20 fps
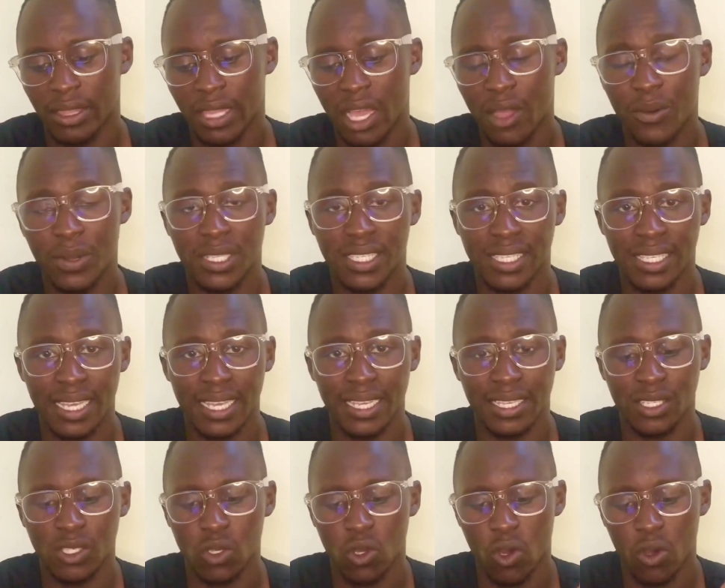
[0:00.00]
Now it
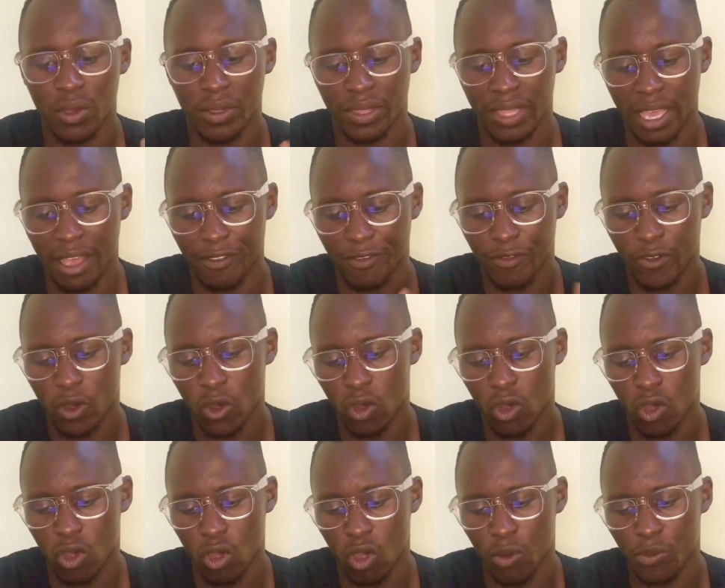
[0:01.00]
says there are
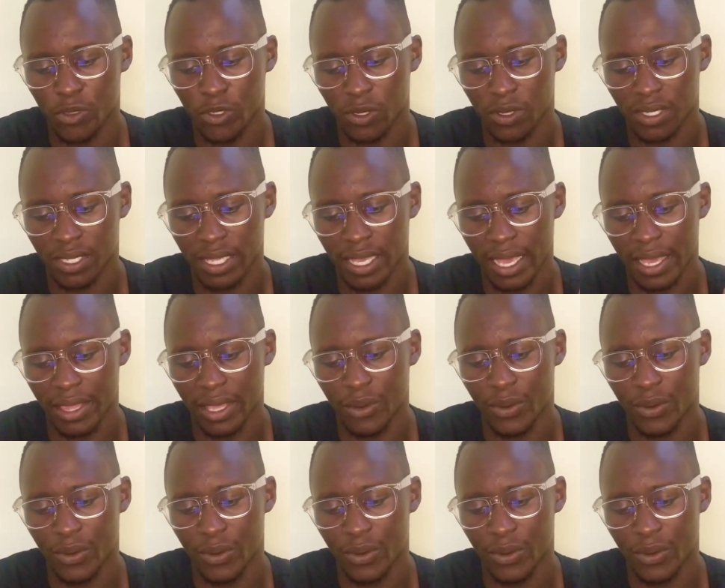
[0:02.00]
4 options there.